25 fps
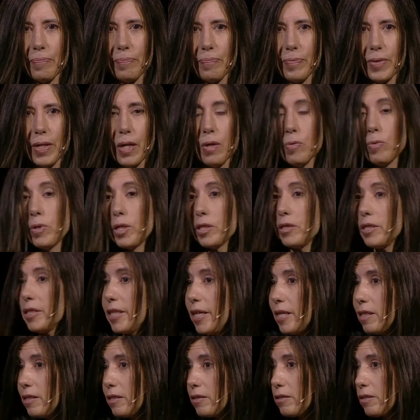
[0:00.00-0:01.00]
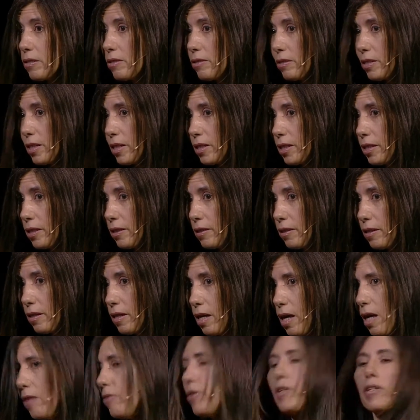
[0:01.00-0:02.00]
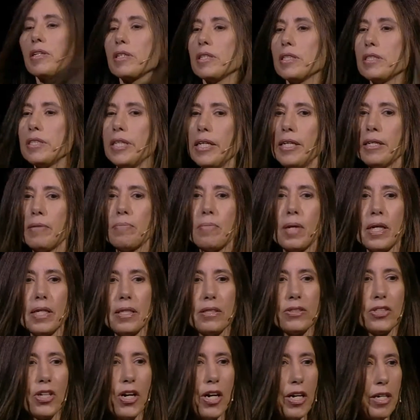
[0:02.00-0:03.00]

where at the end of the study, they're going to take my entire